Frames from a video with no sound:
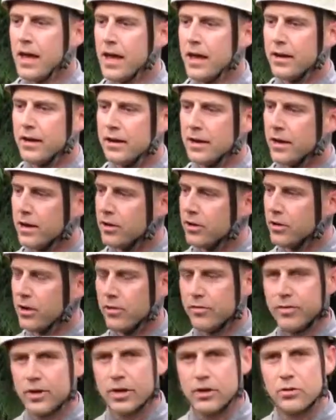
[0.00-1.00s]
and
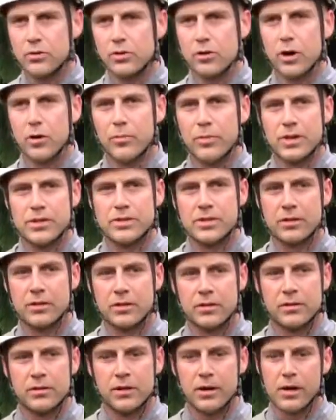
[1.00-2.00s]
if they do go
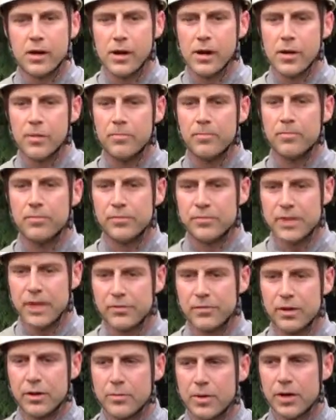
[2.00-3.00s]
missing,
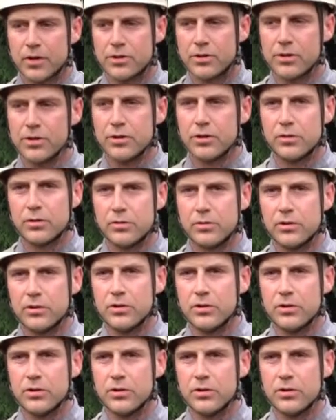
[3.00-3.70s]
definitely make sure you